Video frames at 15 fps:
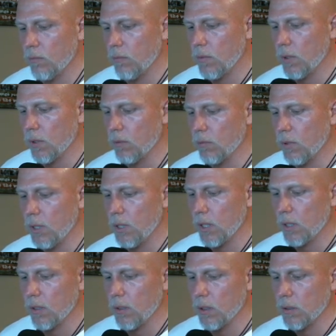
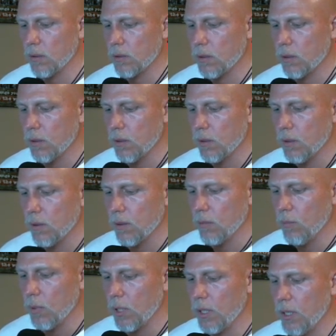ridiculous
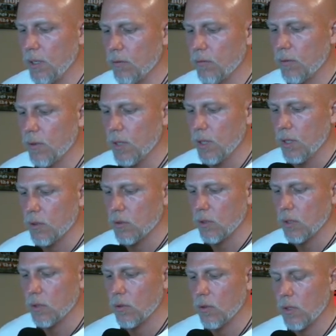belief. So let's go to